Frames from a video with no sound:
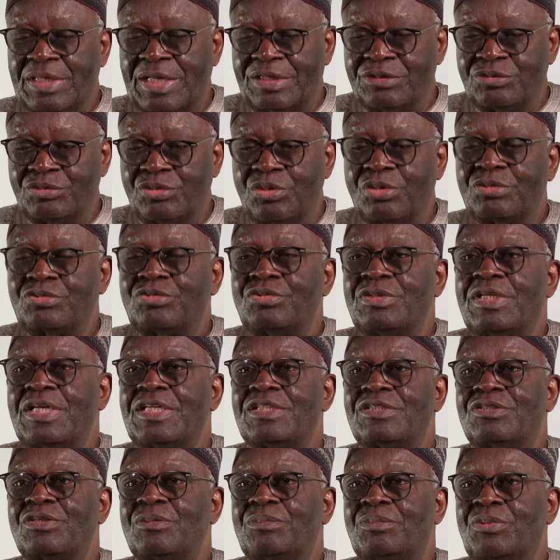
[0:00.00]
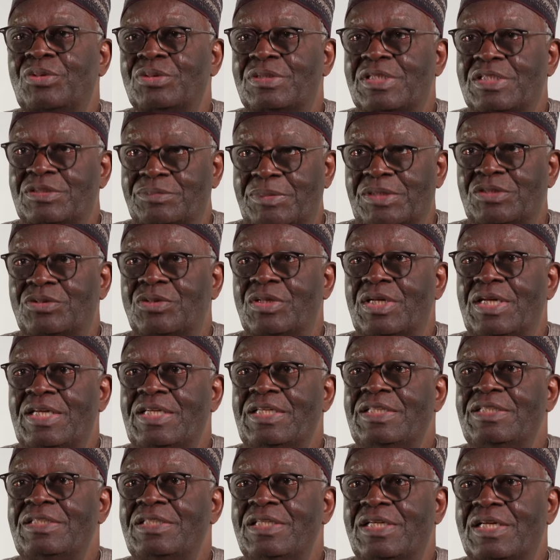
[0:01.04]
and talk to their supporters,
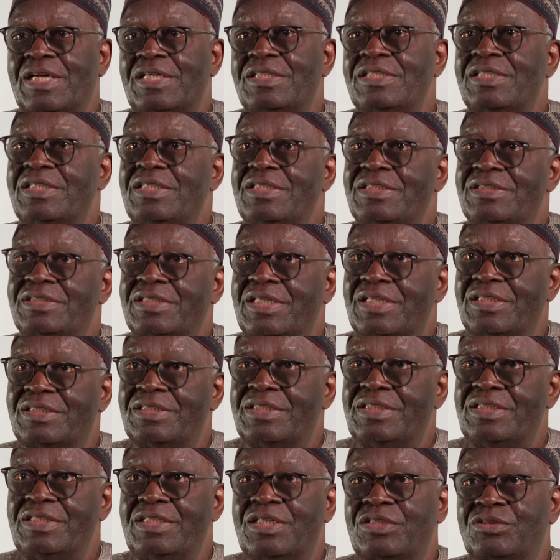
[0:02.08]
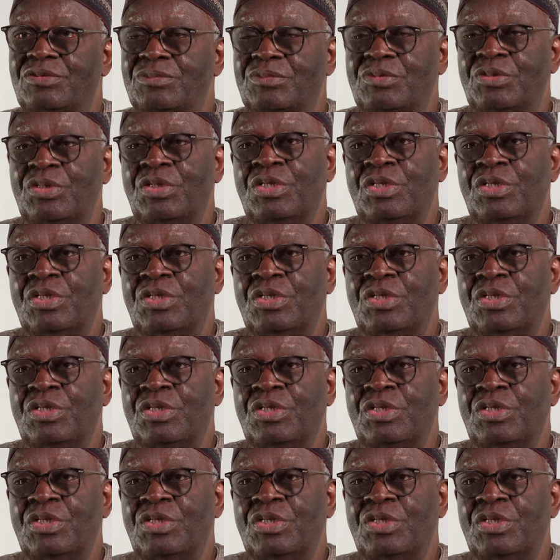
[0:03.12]
particularly the candidates and the leaders,